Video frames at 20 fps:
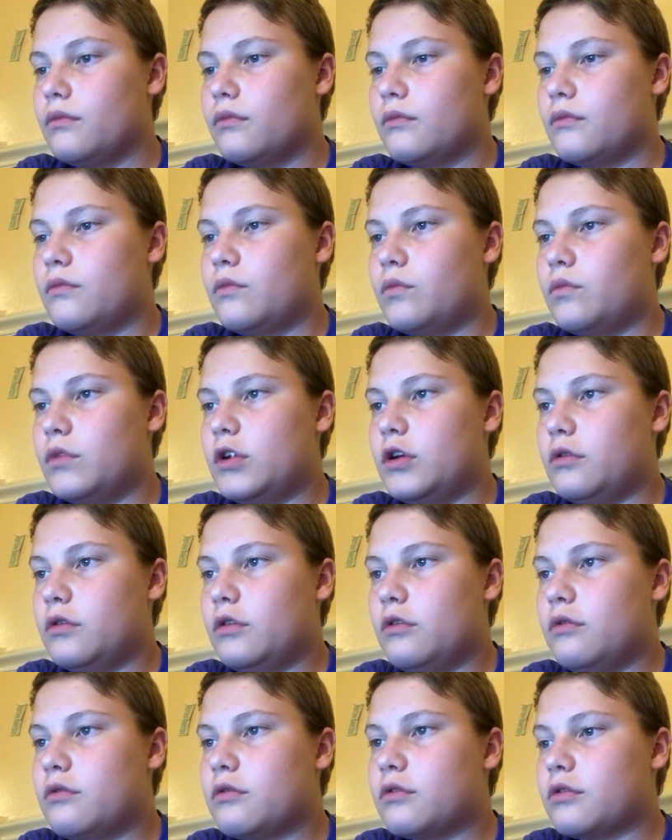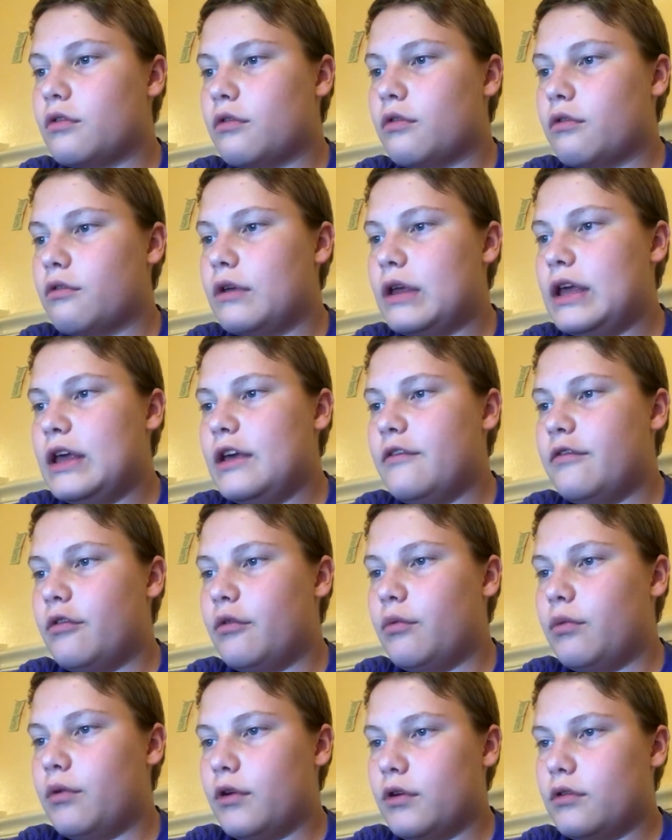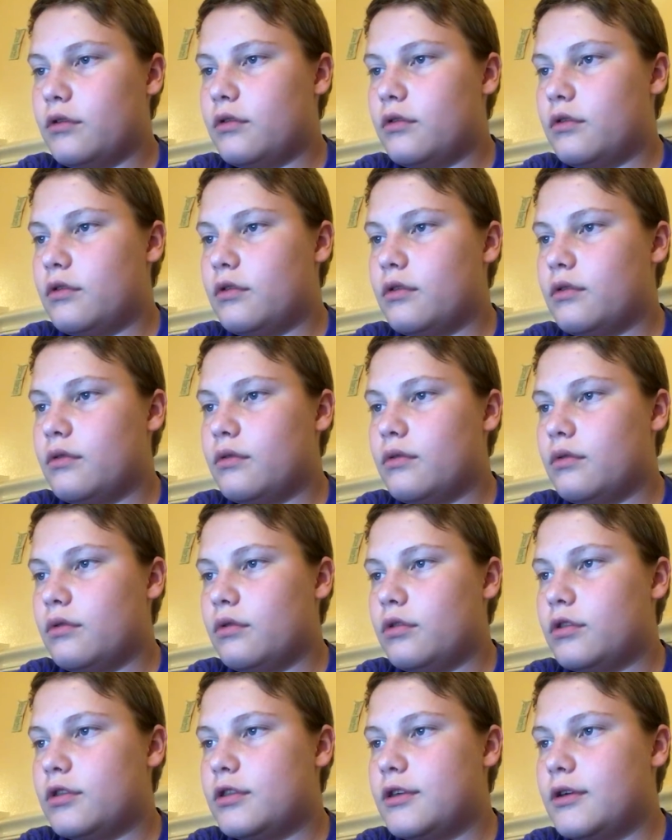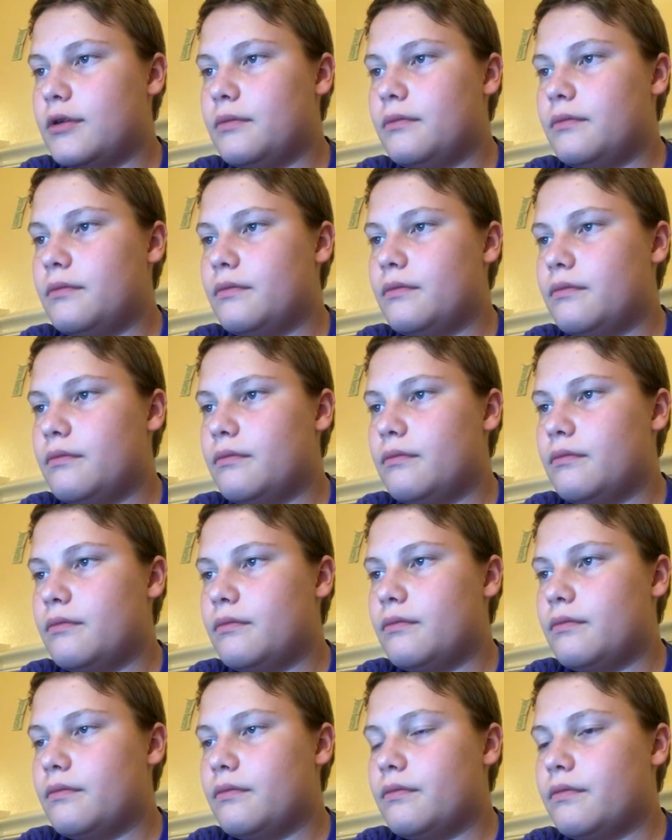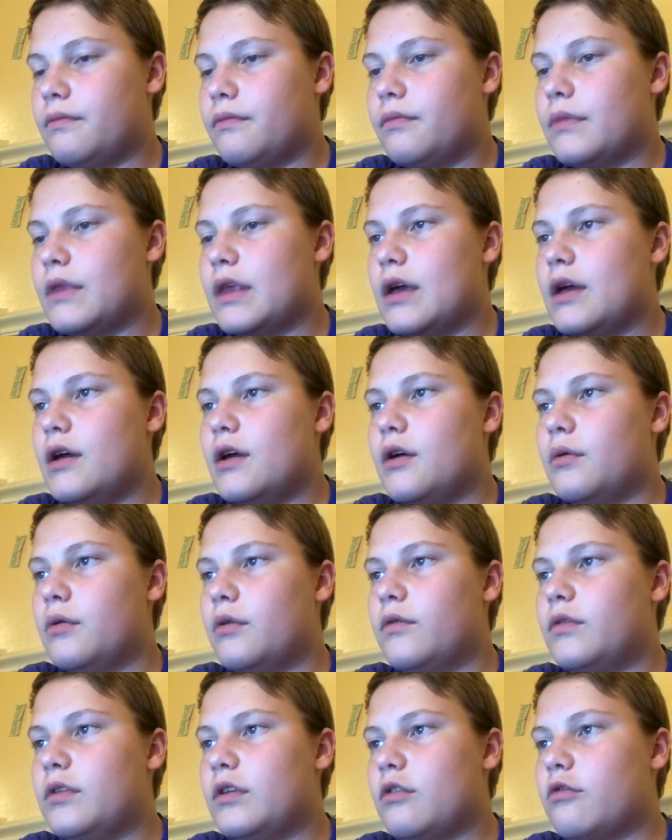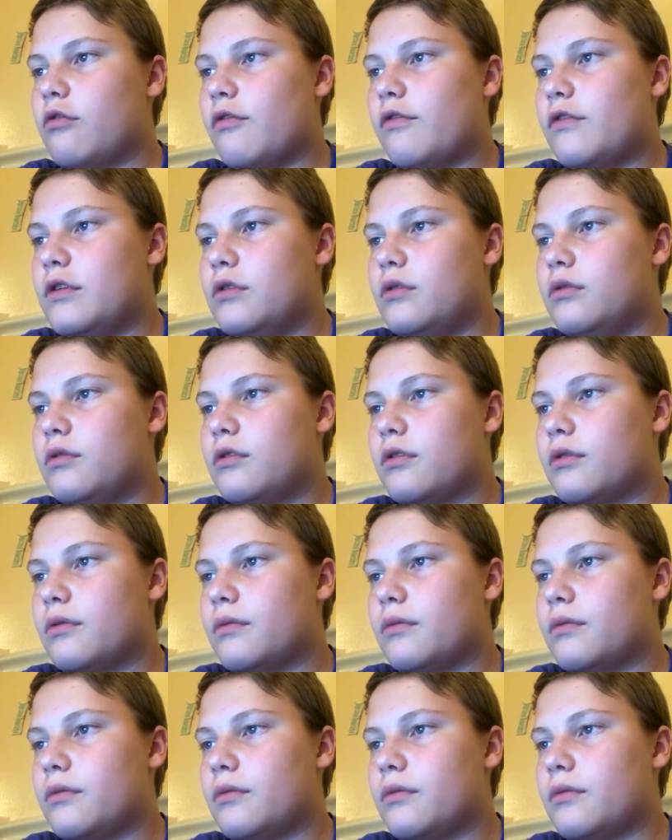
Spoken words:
We don't use those evil words. One of these reviews